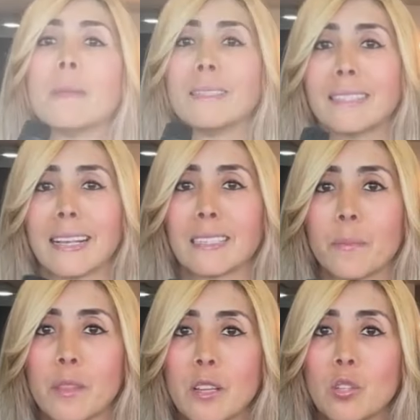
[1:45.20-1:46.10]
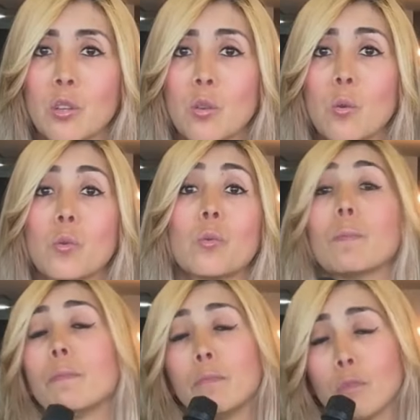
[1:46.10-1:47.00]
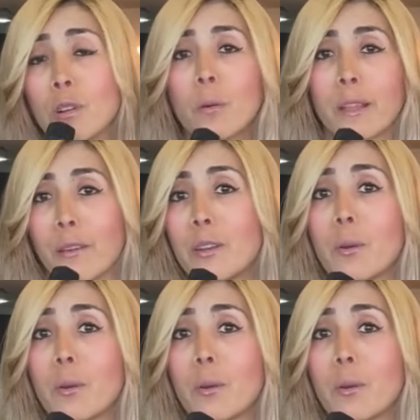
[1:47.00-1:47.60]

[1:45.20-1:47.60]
and say something to you. You know that, right?